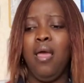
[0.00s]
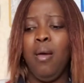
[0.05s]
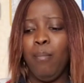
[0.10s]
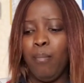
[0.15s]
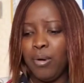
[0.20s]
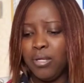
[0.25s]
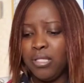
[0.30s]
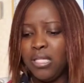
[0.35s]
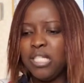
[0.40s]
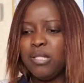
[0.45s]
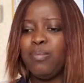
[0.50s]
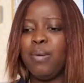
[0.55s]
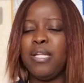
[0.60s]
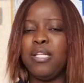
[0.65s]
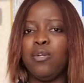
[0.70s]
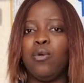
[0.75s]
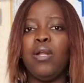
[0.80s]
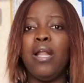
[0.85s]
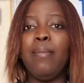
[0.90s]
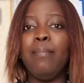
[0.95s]
But this
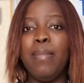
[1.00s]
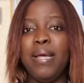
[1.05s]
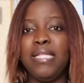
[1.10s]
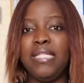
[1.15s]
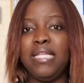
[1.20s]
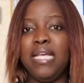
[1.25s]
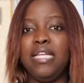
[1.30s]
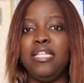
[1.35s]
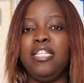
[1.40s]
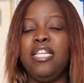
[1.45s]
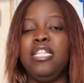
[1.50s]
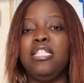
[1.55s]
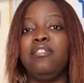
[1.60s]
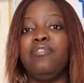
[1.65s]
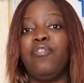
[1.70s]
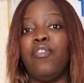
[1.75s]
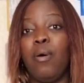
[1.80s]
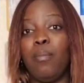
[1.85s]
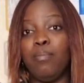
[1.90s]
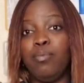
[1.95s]
particular message is
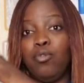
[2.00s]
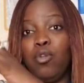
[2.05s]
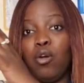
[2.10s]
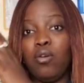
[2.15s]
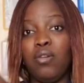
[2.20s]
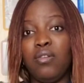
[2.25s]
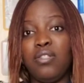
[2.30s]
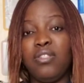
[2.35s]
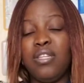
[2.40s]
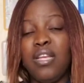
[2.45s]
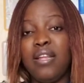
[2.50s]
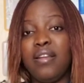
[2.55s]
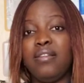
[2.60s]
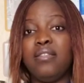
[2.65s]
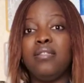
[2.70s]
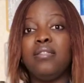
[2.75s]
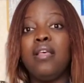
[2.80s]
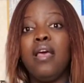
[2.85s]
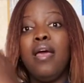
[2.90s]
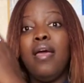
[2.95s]
from Dr.
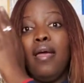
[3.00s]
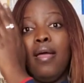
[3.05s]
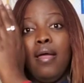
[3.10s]
Sherry's